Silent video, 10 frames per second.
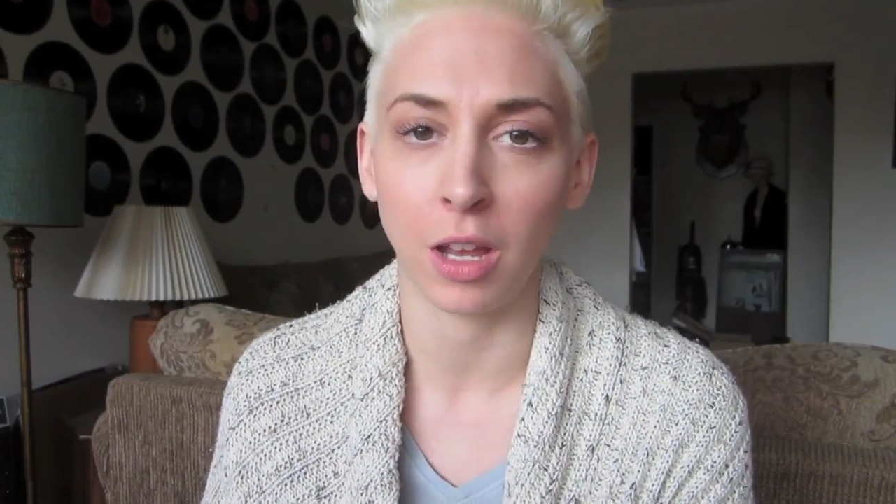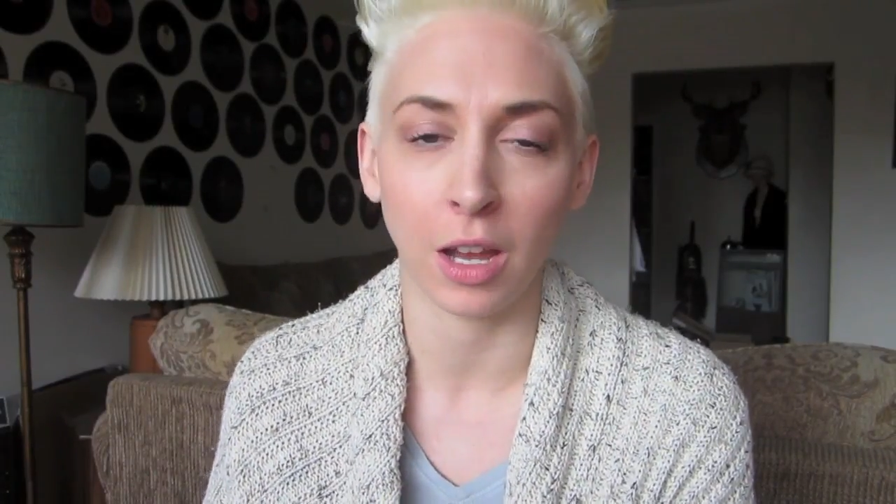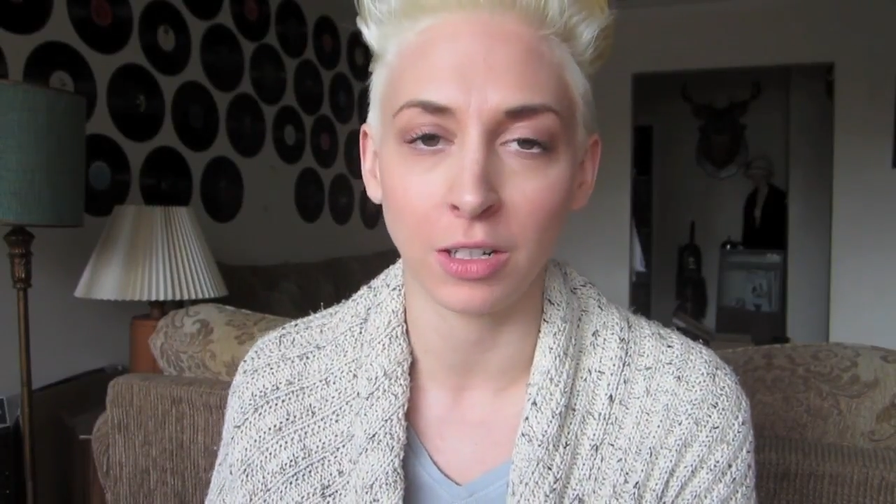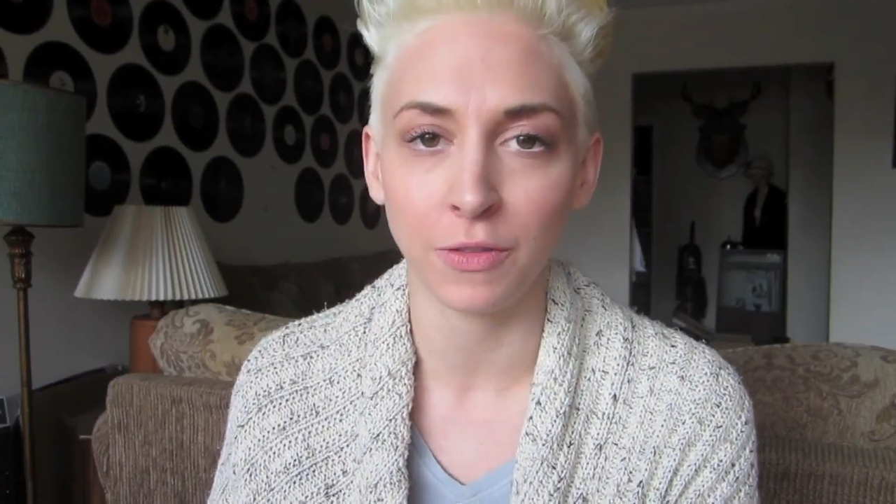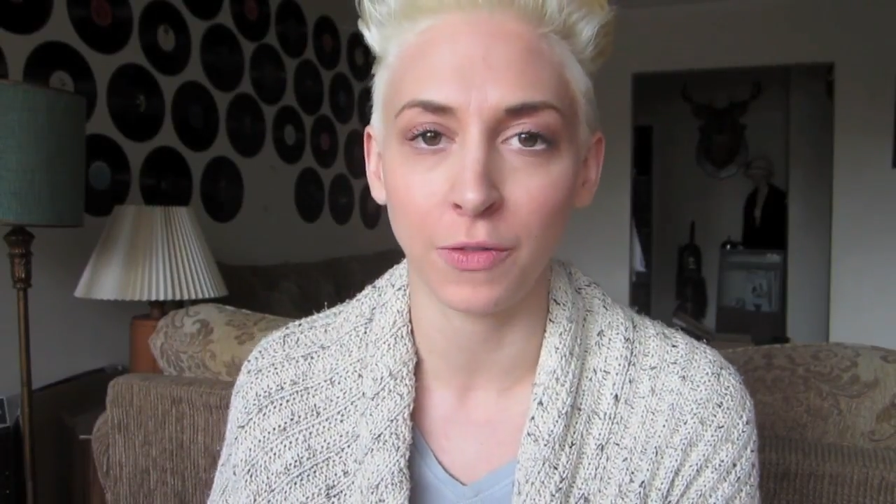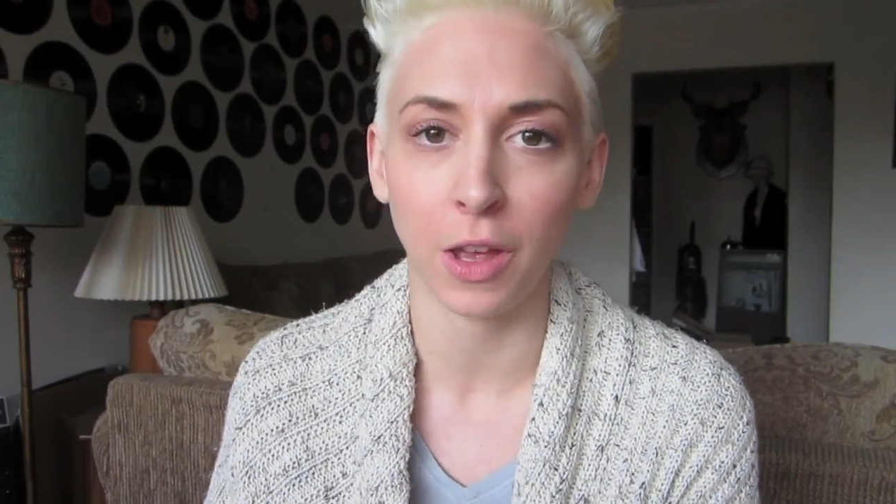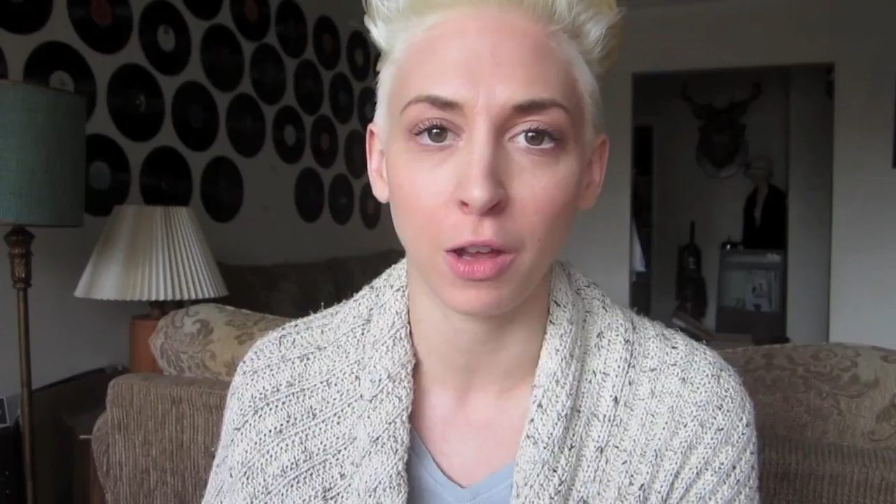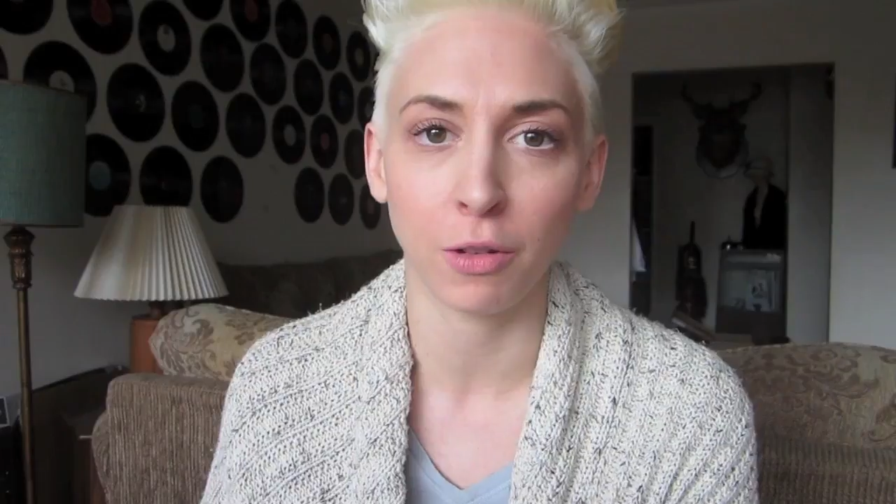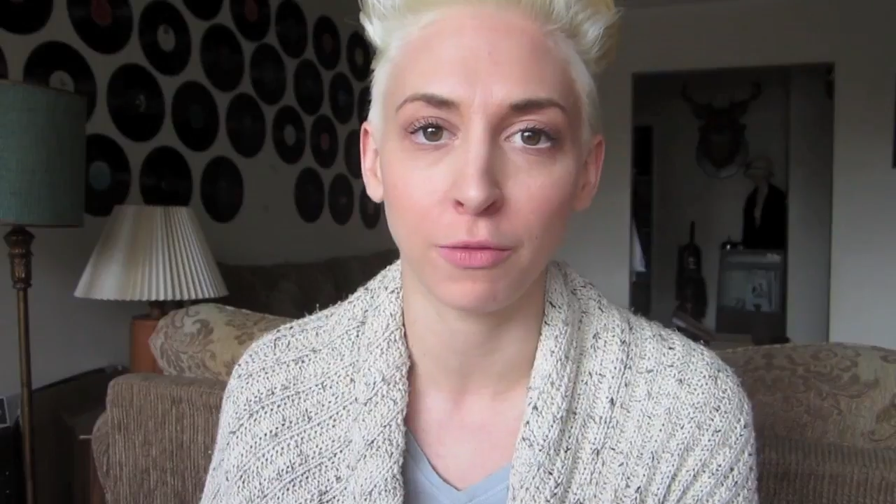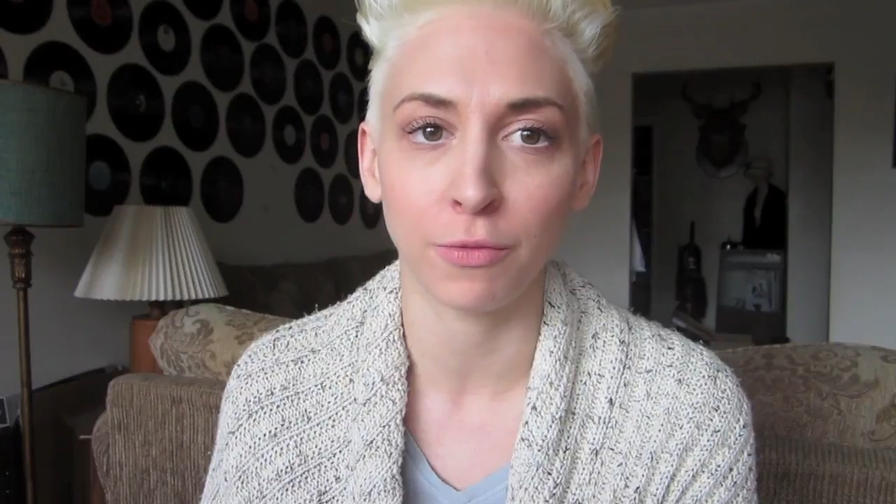I just fell
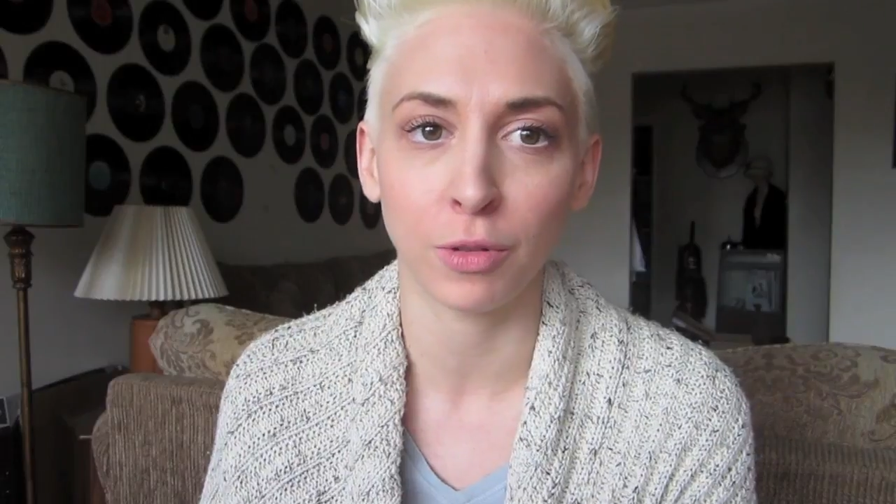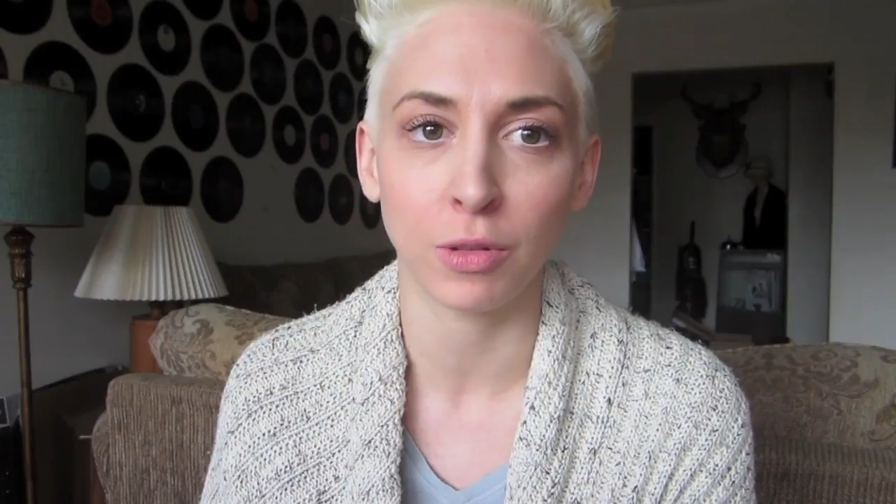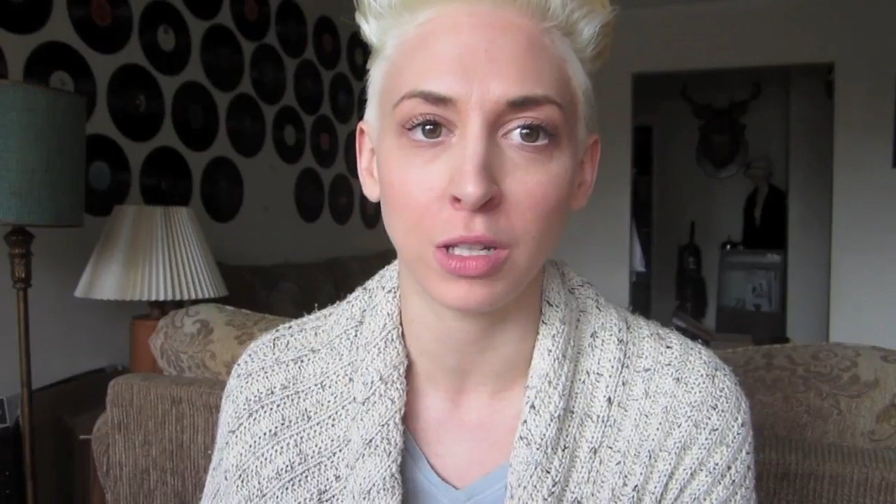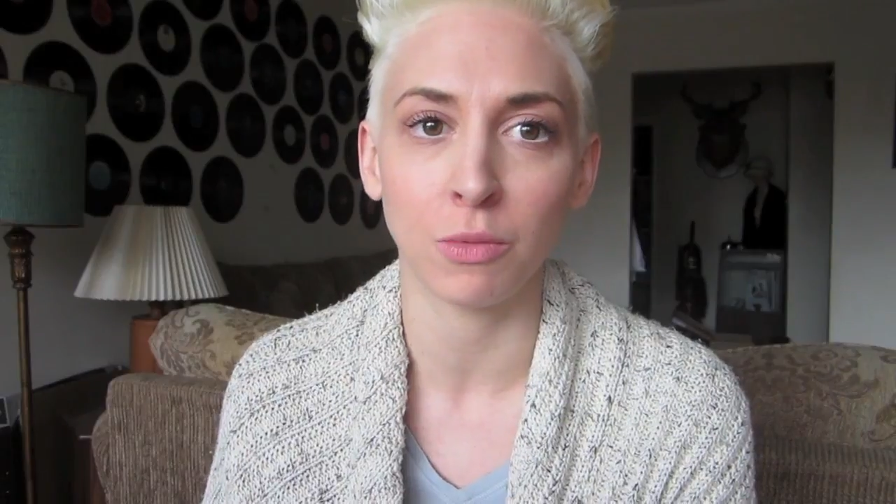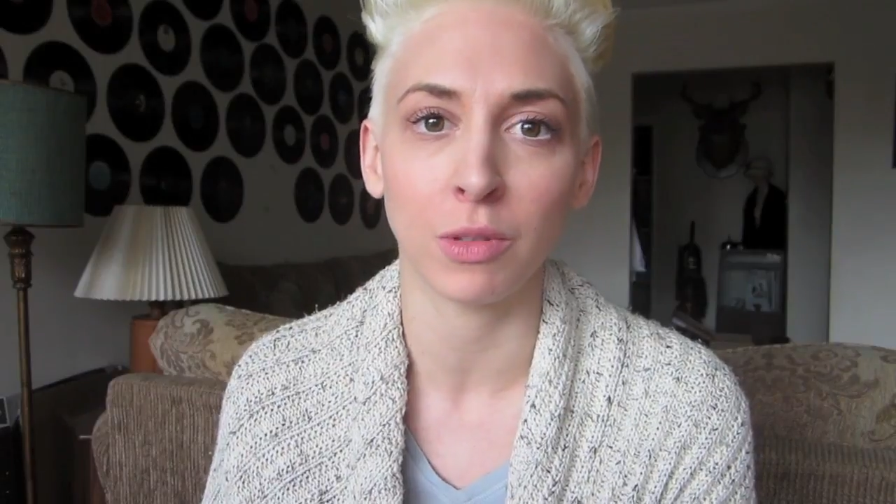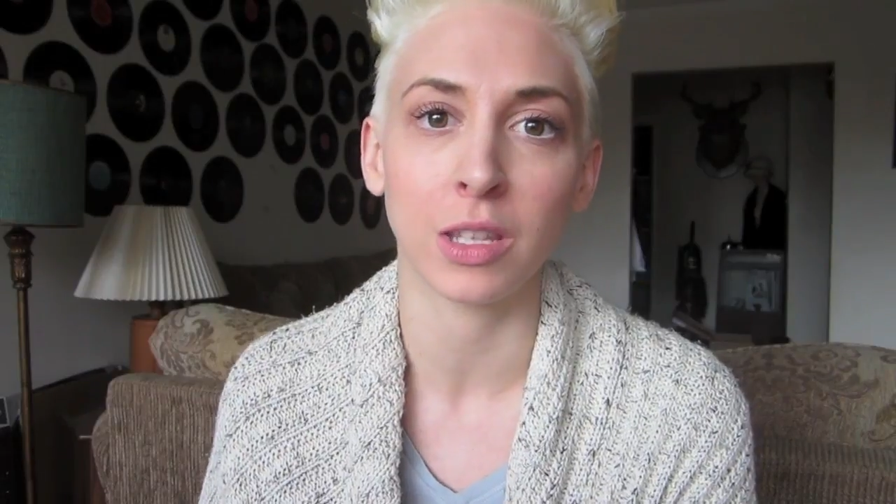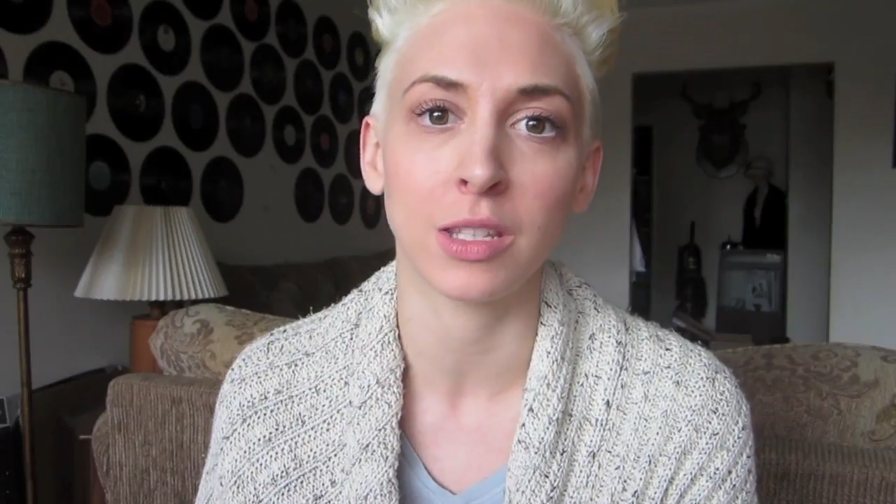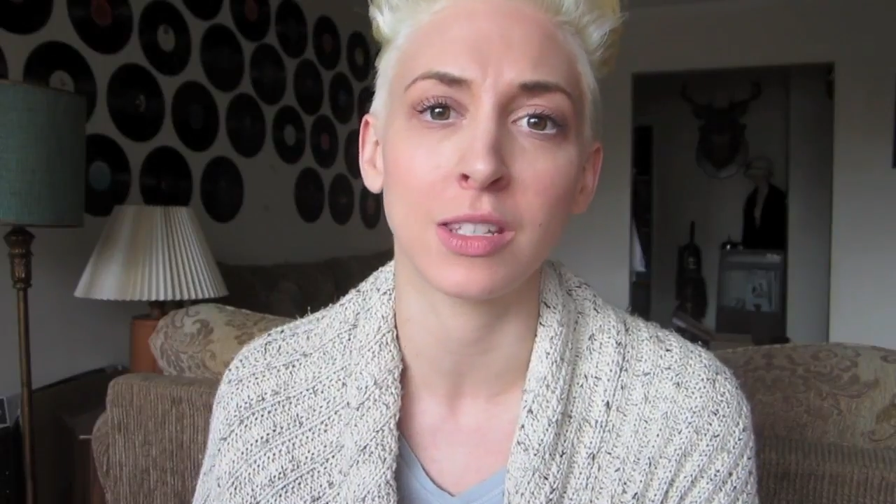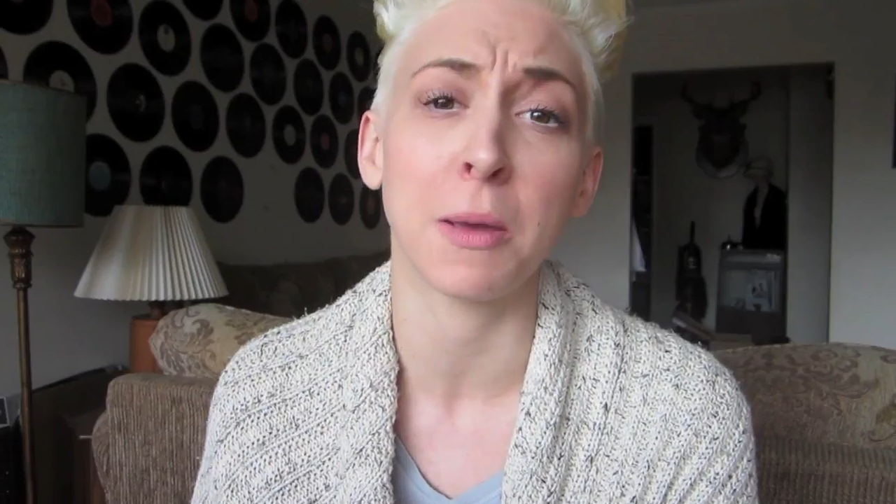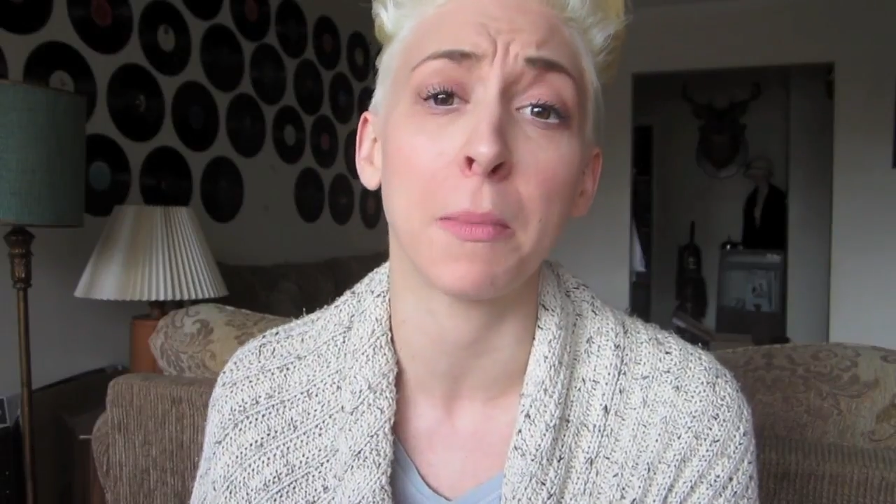out of routine with
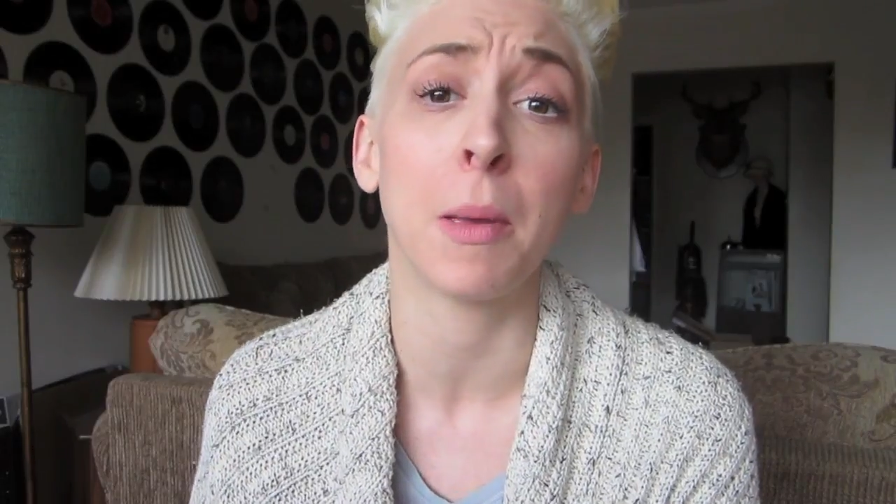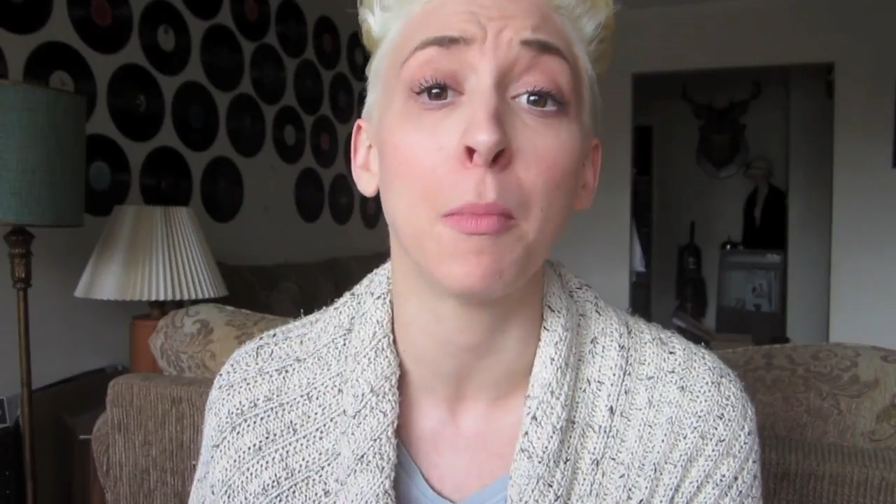some